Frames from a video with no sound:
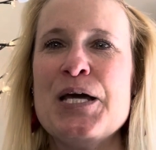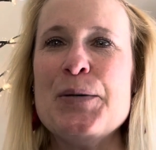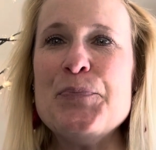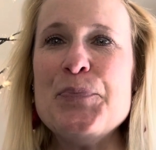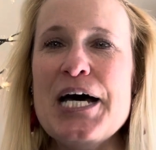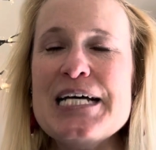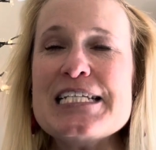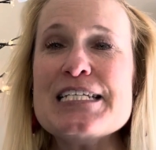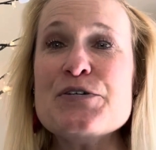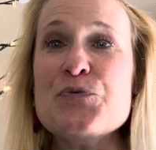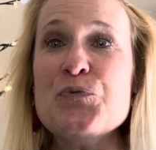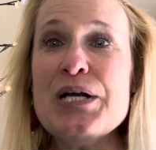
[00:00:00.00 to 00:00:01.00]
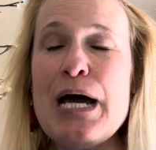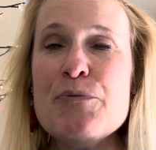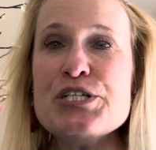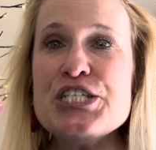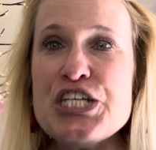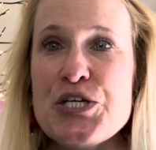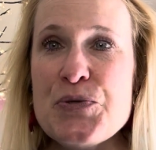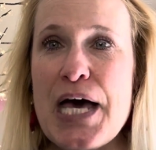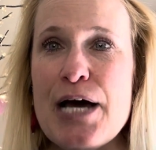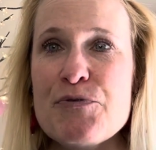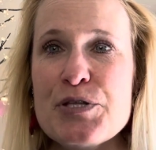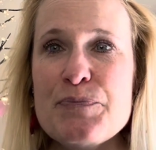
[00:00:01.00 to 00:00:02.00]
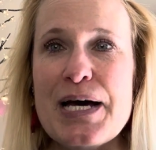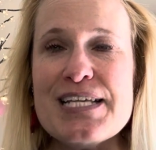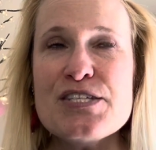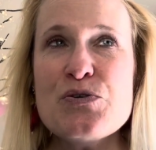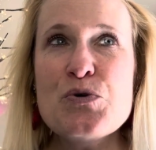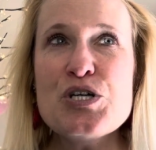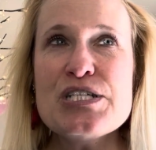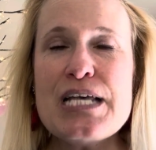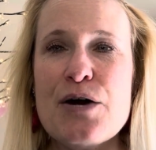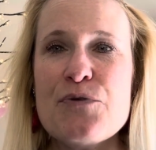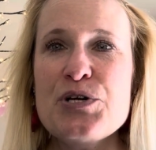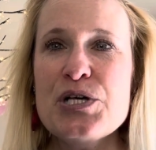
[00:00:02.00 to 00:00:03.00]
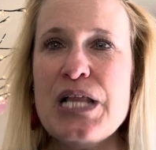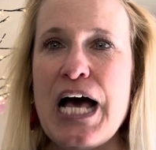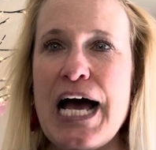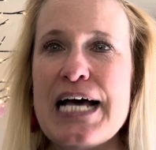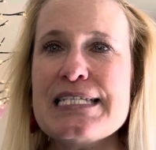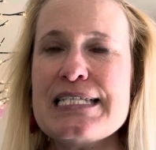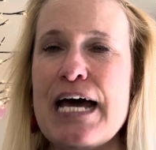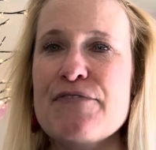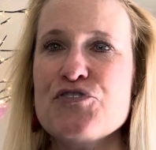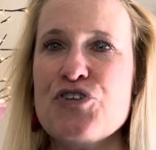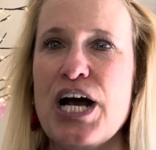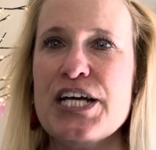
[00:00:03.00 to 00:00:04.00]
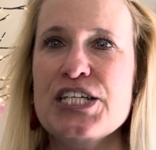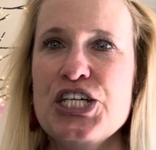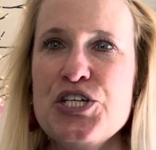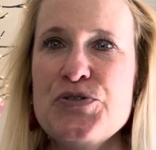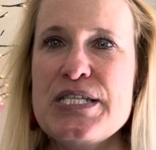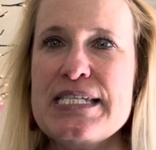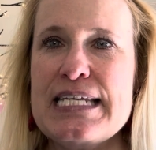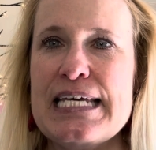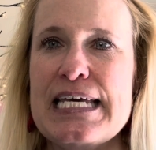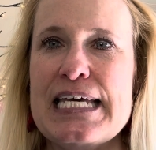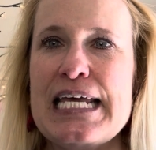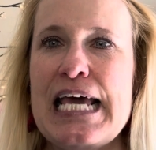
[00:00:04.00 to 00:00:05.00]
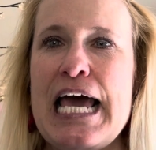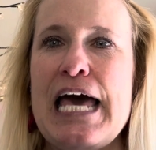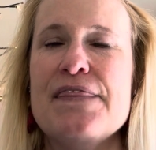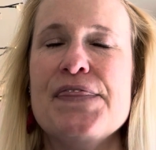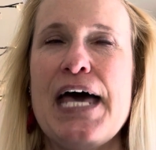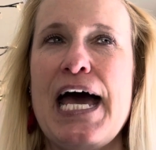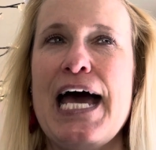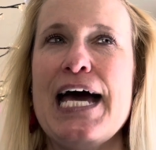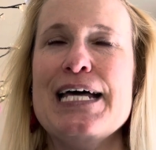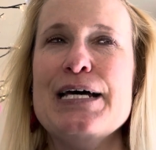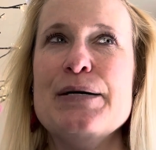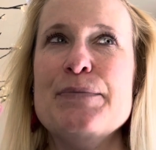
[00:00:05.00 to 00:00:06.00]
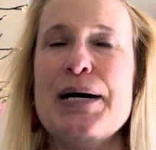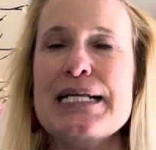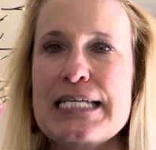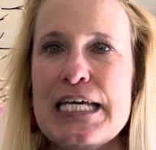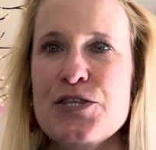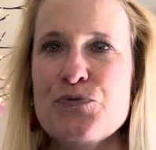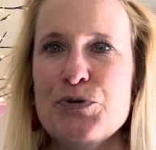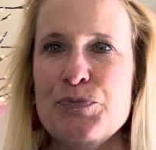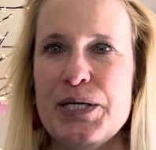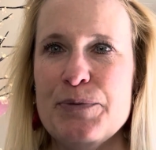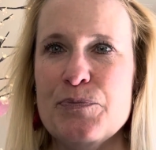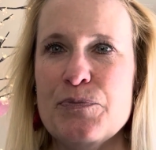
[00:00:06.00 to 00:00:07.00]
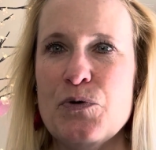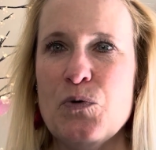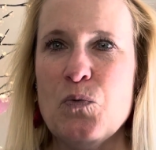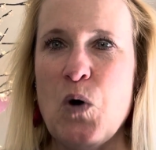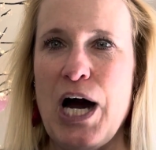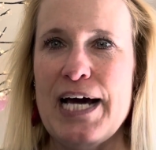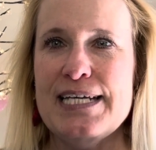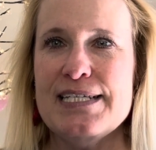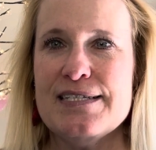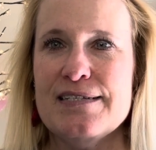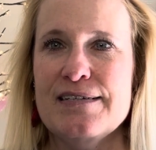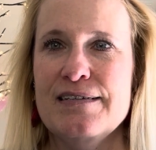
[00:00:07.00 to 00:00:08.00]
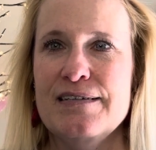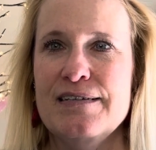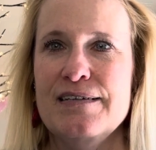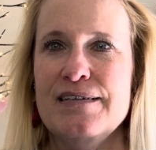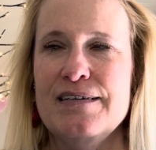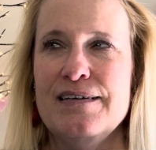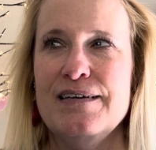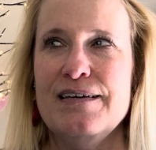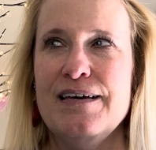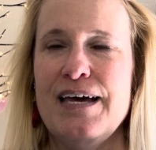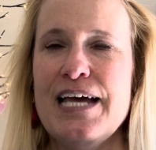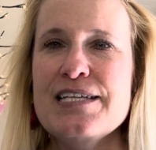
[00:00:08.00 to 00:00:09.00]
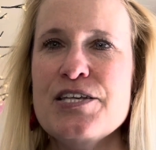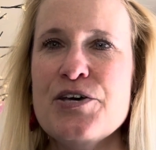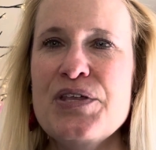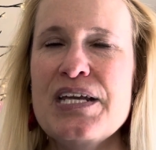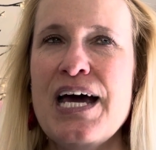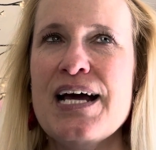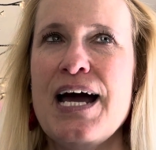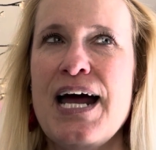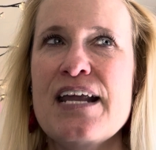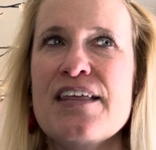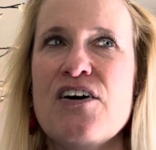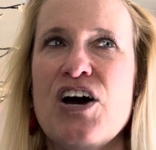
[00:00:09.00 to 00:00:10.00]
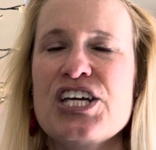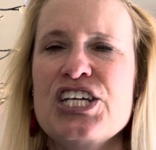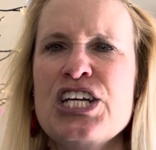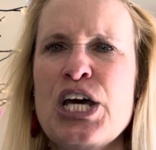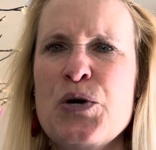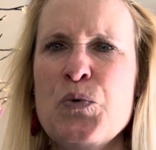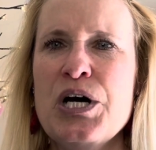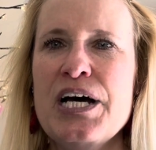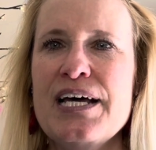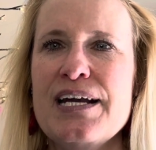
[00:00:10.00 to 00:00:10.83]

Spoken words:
But when I would do that with my sores, I realized after I used it that my teeth would be white. And so then I kind of thought, you know what?